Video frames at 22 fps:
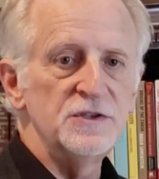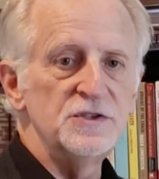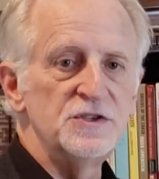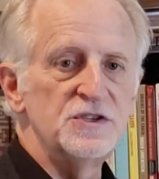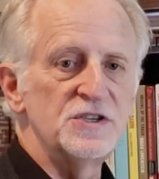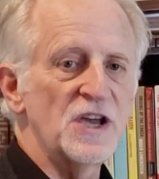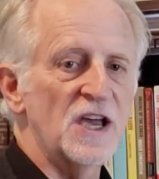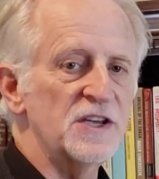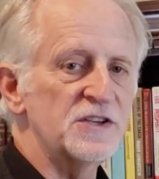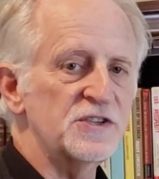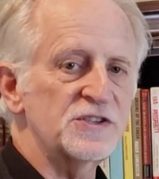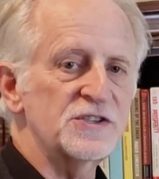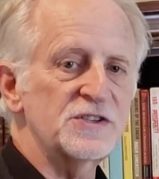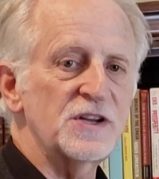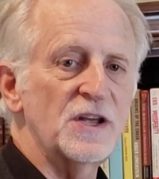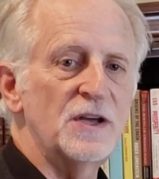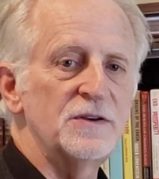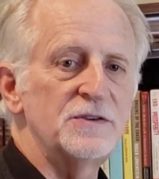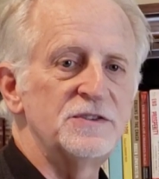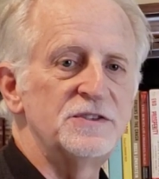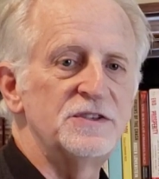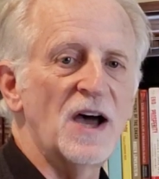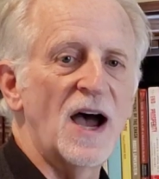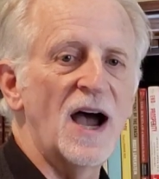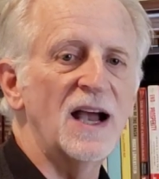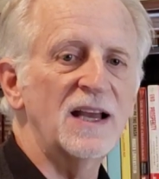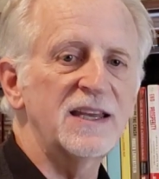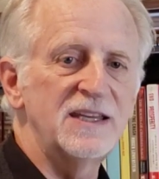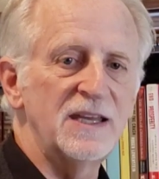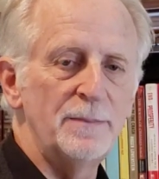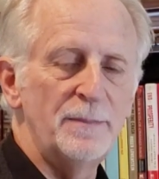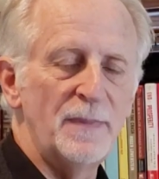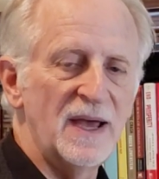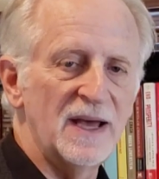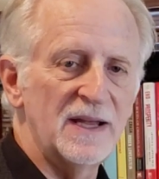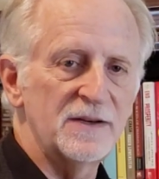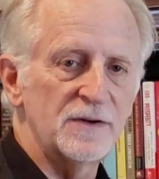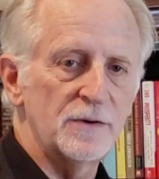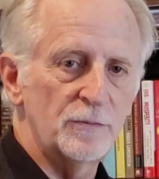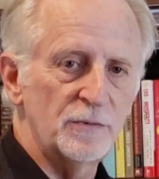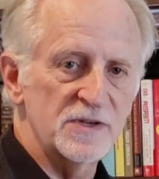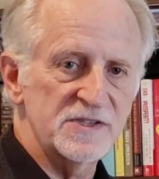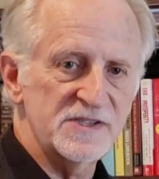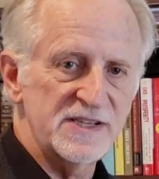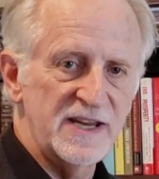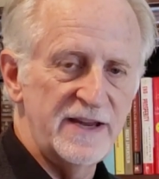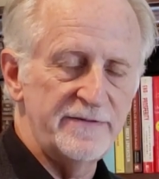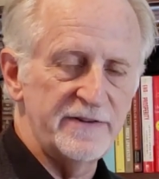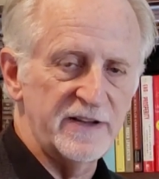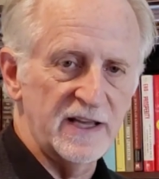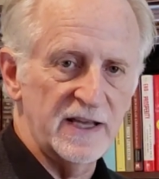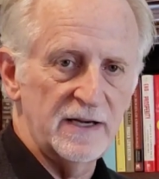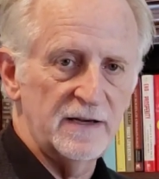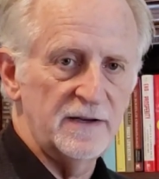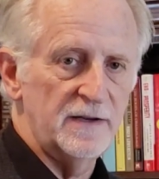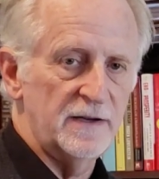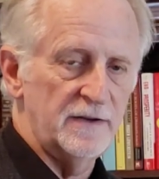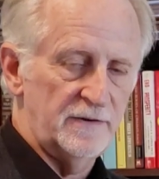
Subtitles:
Just document receiving it.